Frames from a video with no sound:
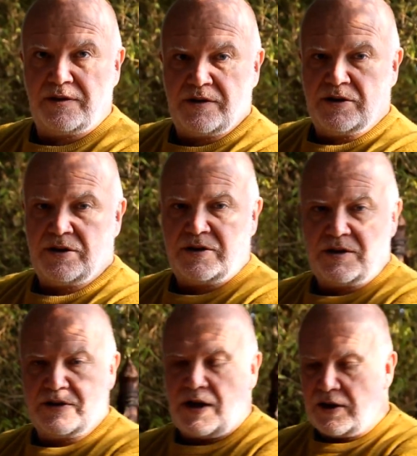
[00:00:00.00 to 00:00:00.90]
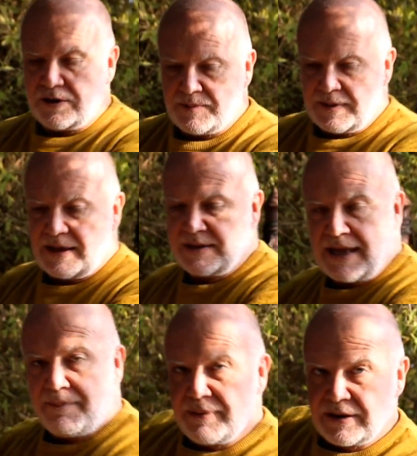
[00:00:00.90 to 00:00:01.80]
the, the dance where they're
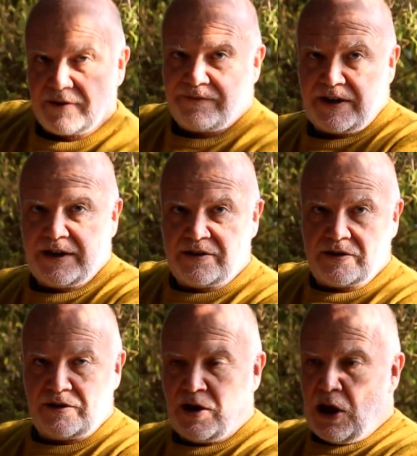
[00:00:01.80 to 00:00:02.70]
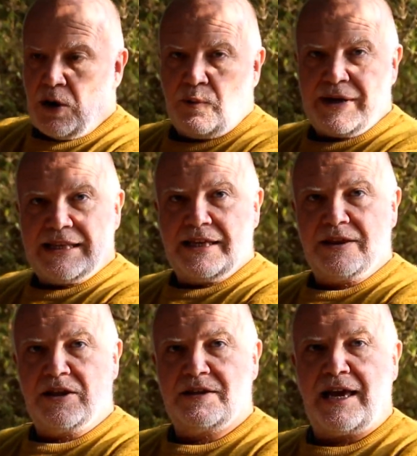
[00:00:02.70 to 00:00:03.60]
stamping the feet and
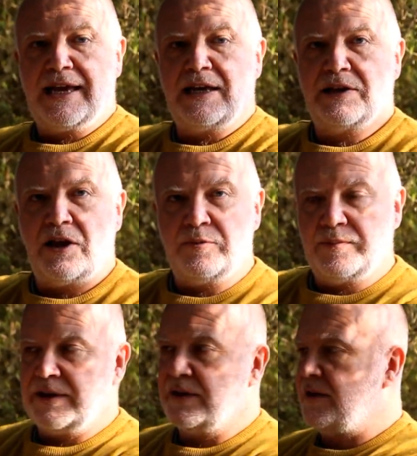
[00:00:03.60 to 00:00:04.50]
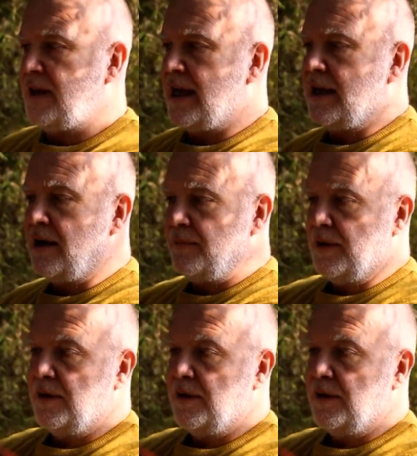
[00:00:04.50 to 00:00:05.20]
wiggling the tail and opening the tail up.